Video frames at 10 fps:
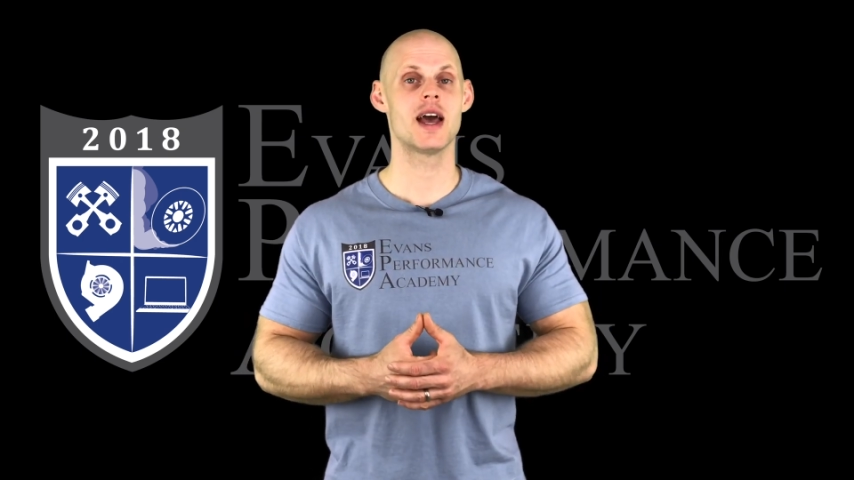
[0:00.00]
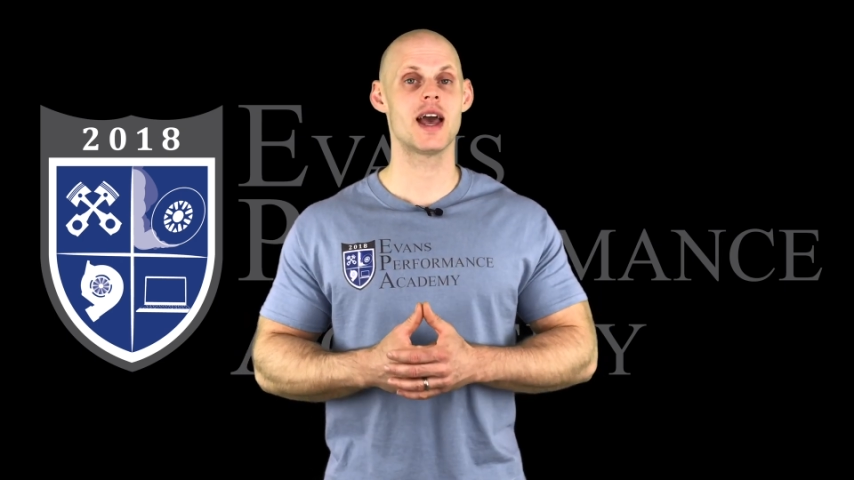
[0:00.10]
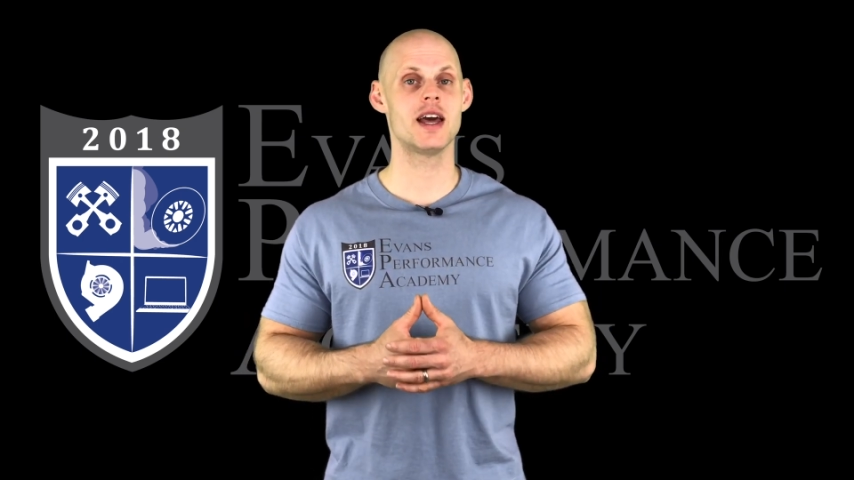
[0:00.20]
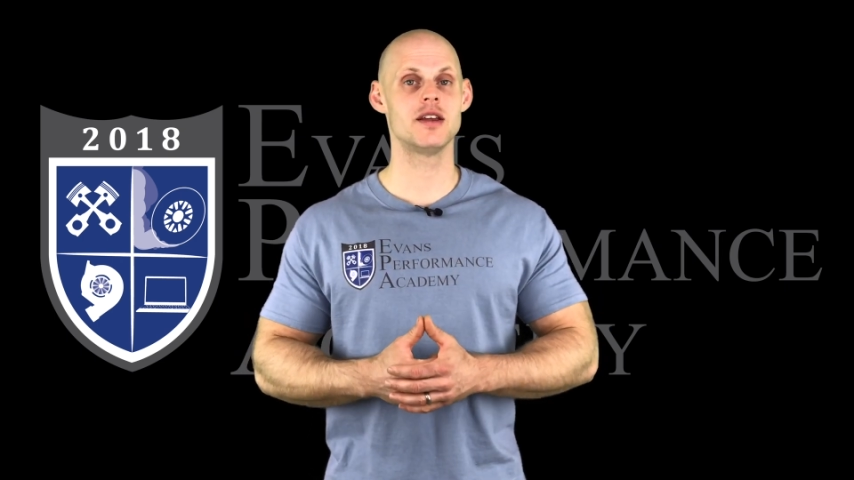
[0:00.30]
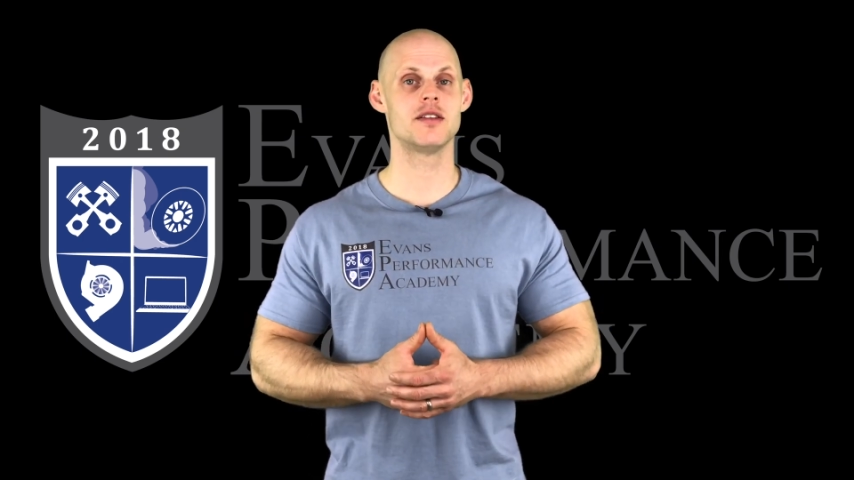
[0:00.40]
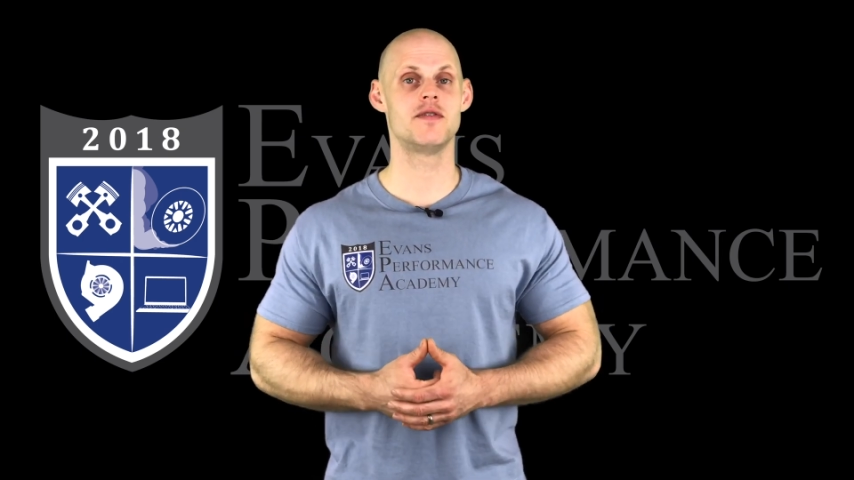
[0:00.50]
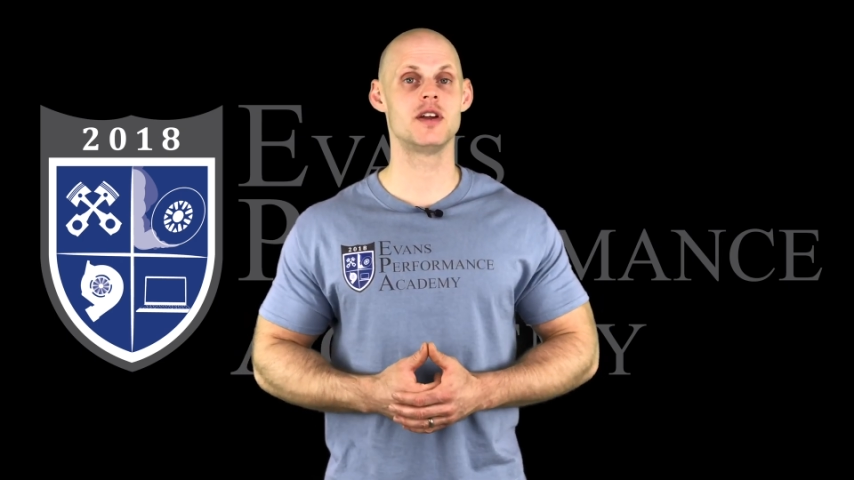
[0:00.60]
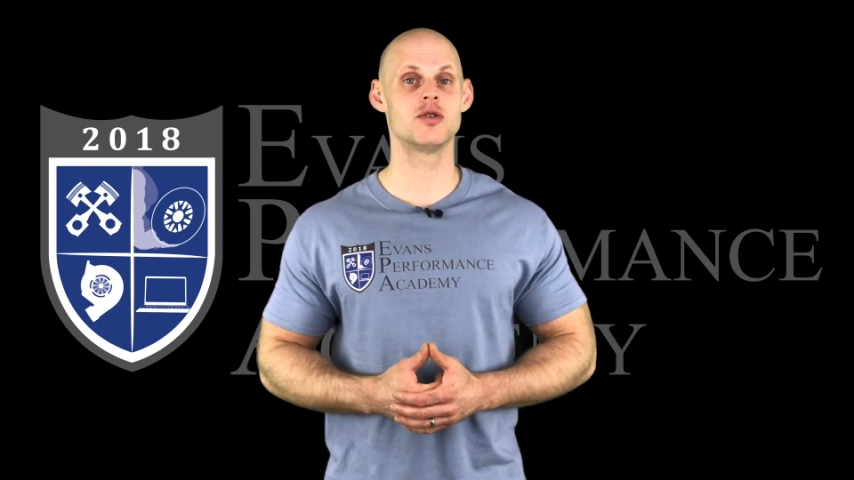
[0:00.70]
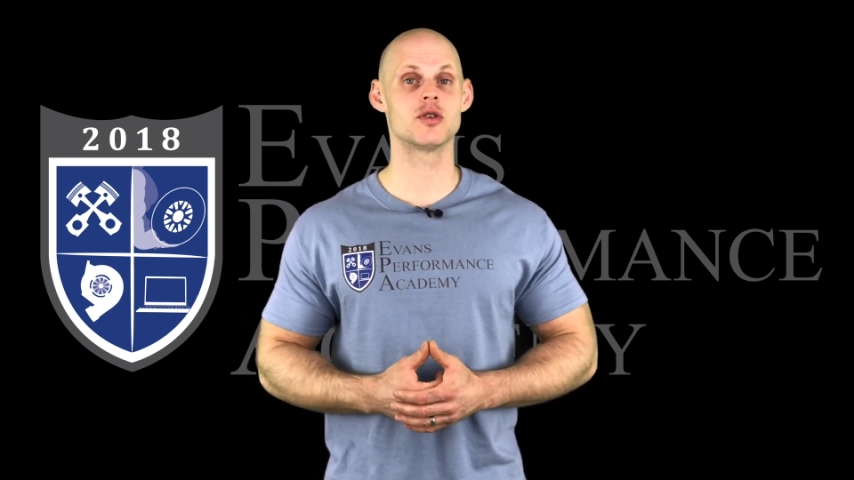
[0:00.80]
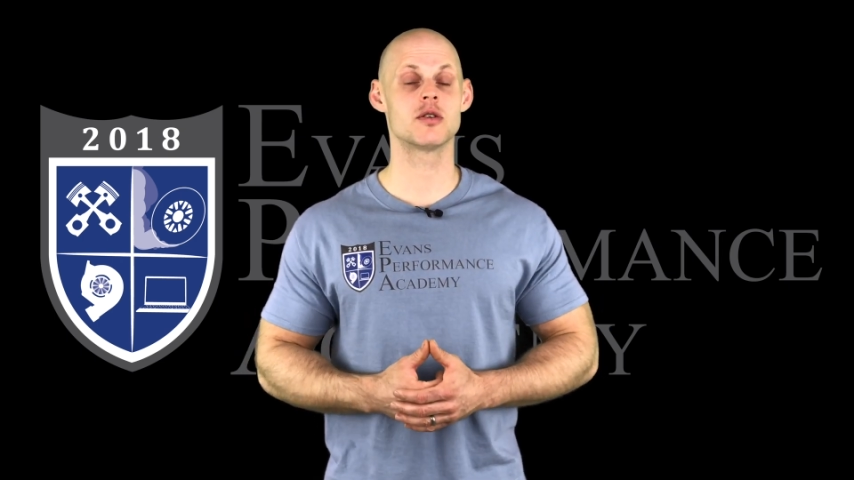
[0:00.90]
any of the
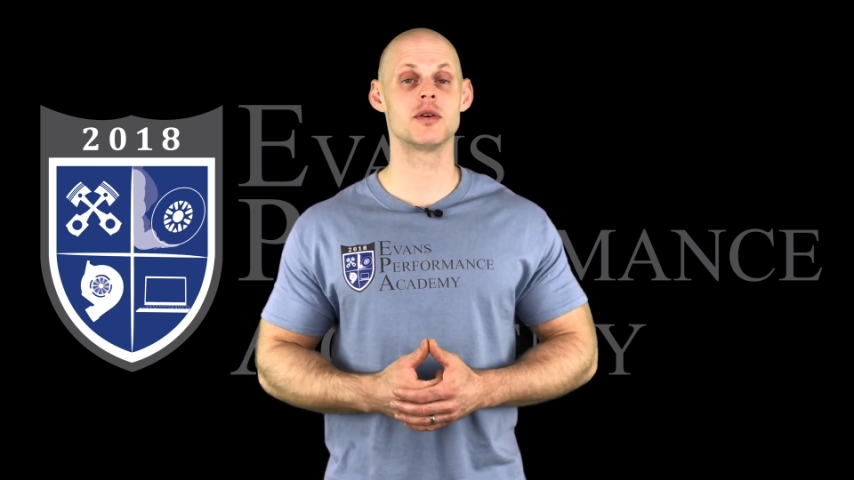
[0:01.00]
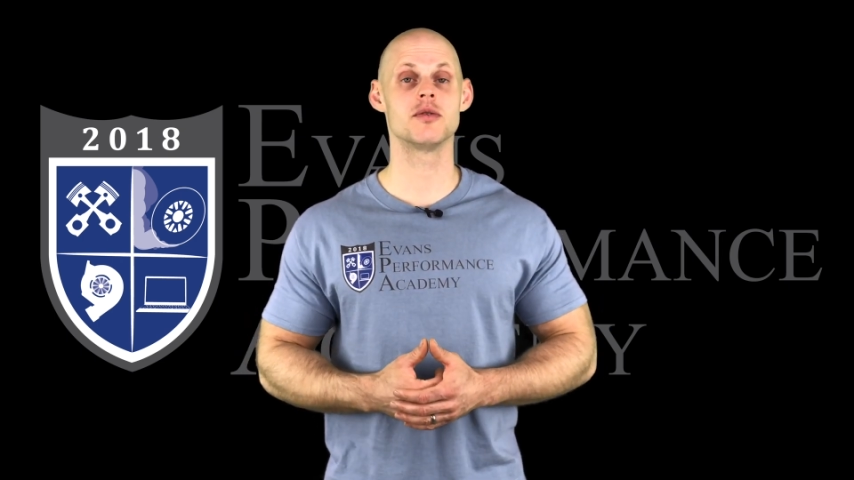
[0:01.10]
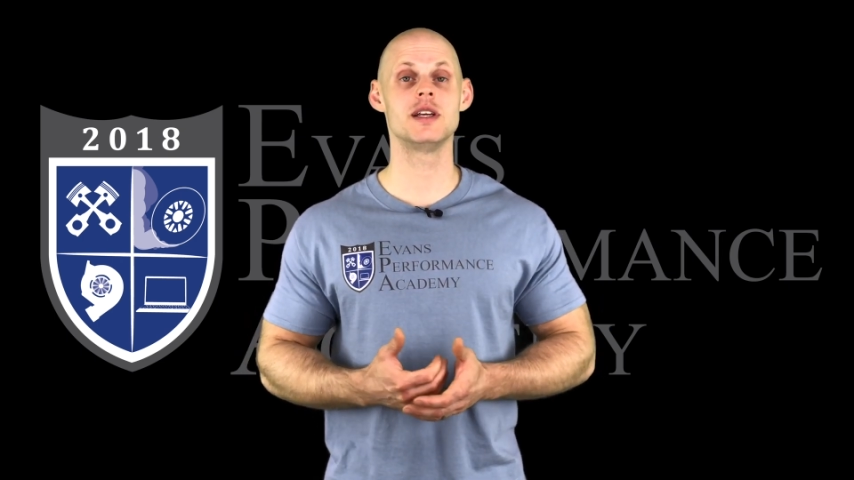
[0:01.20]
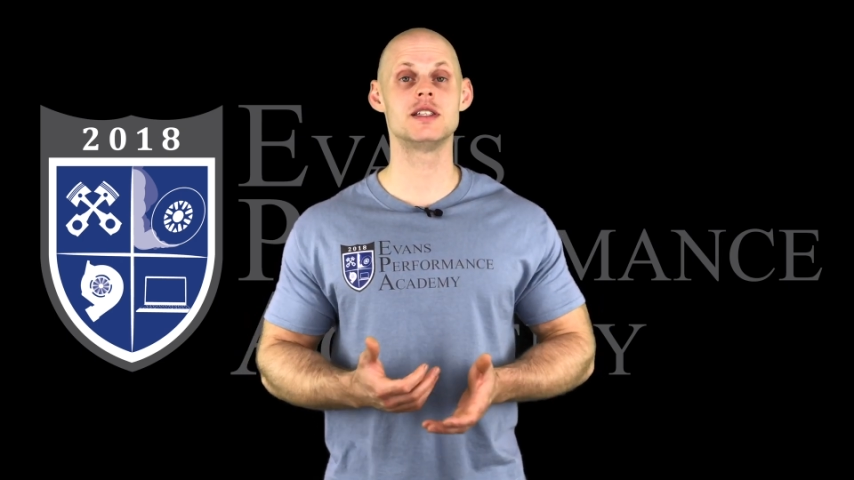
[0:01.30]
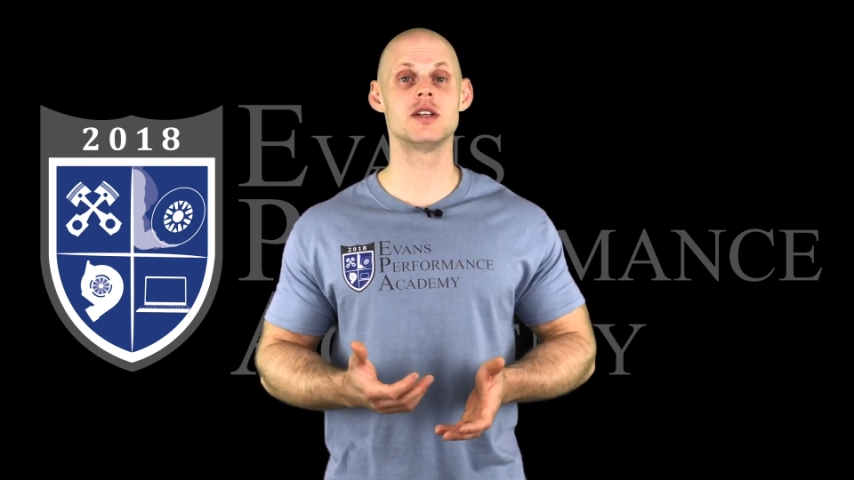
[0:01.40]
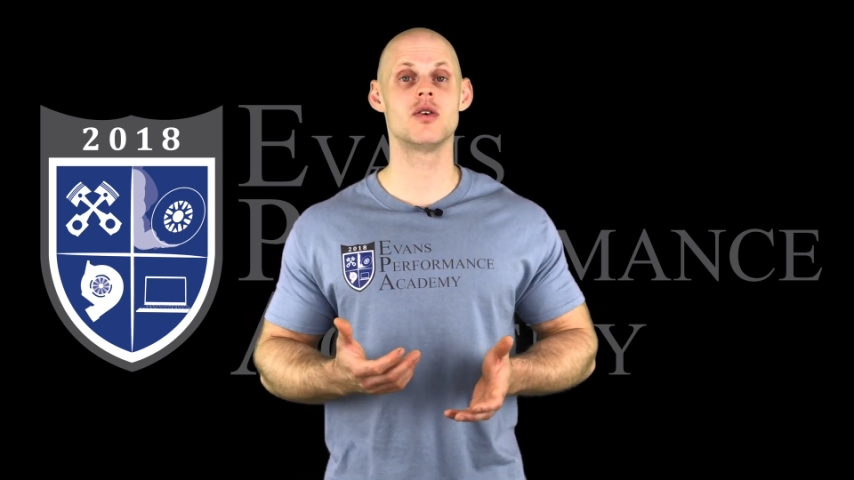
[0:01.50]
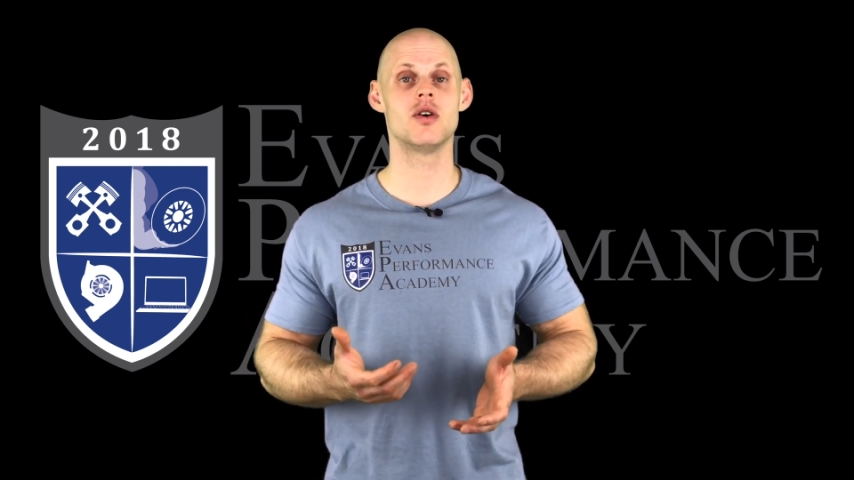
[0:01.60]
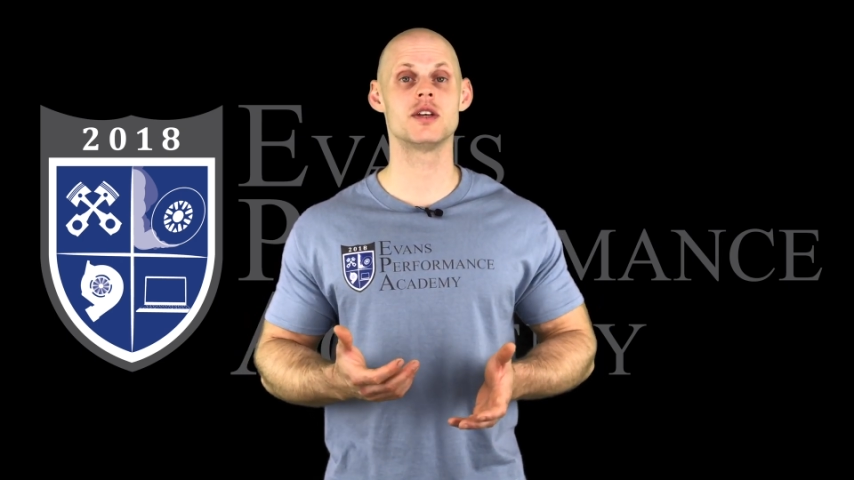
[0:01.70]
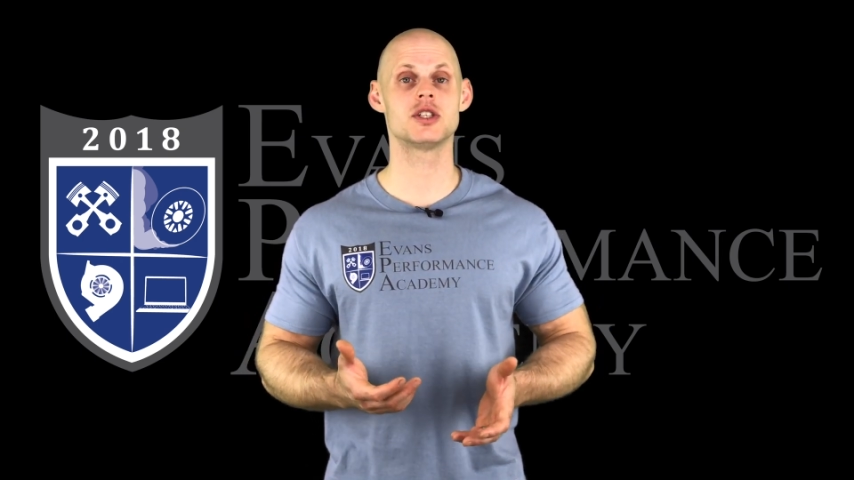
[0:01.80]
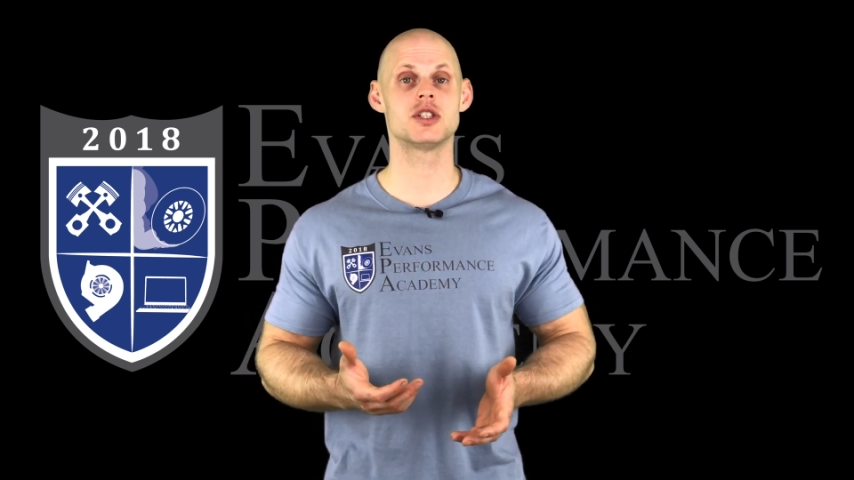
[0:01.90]
videos are going to be releasing
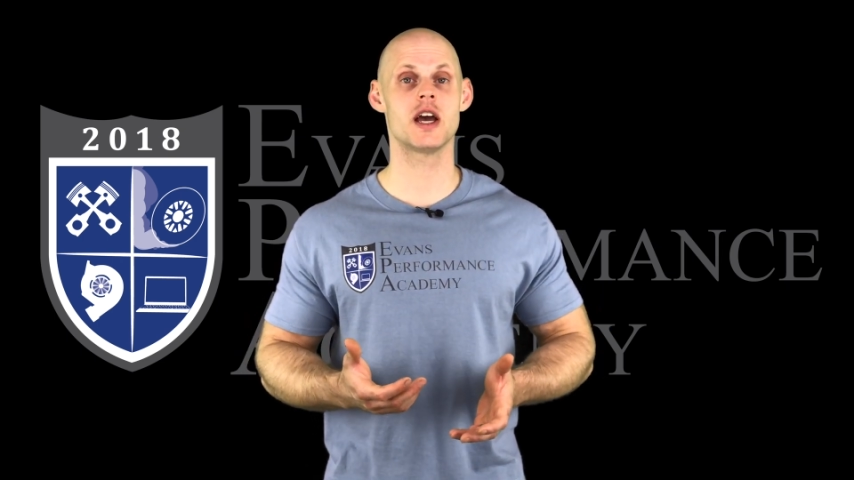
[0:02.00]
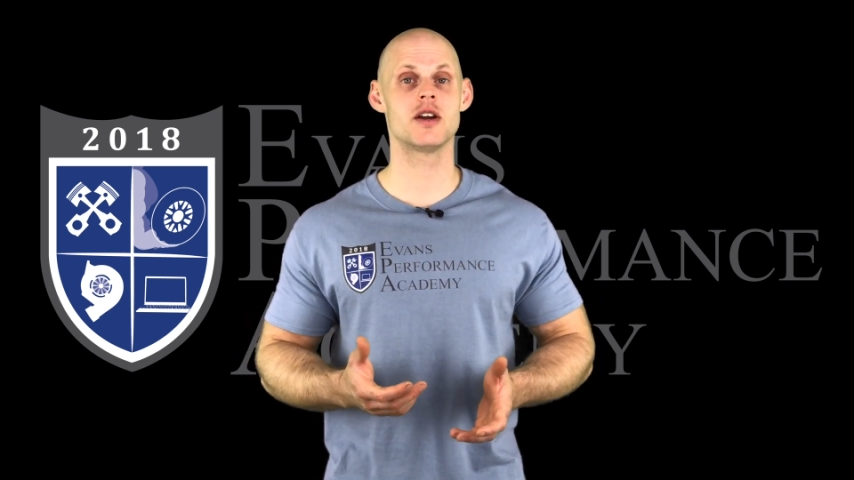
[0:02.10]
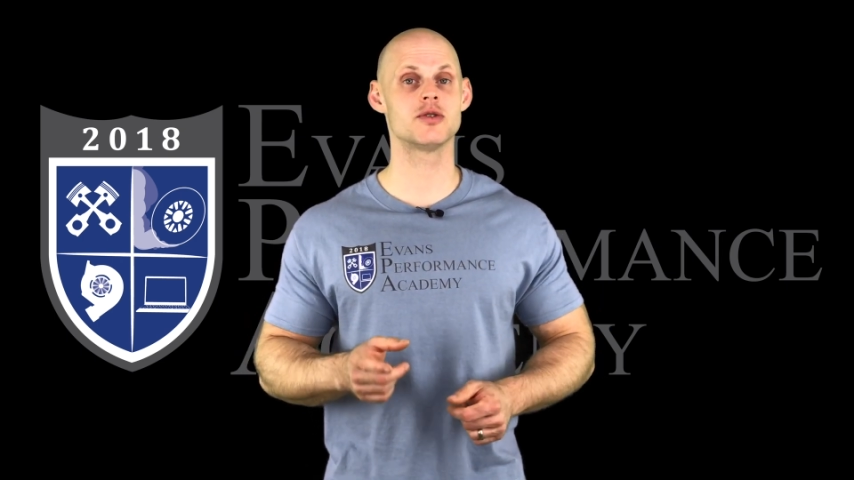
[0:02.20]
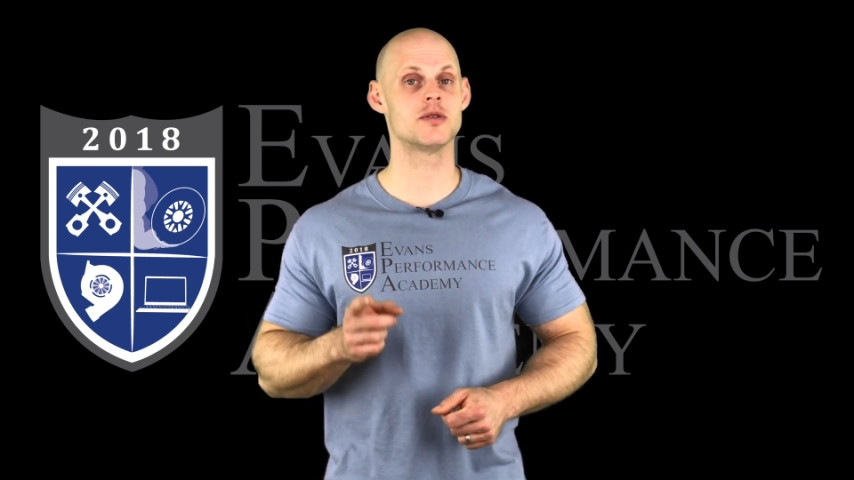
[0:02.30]
on this channel.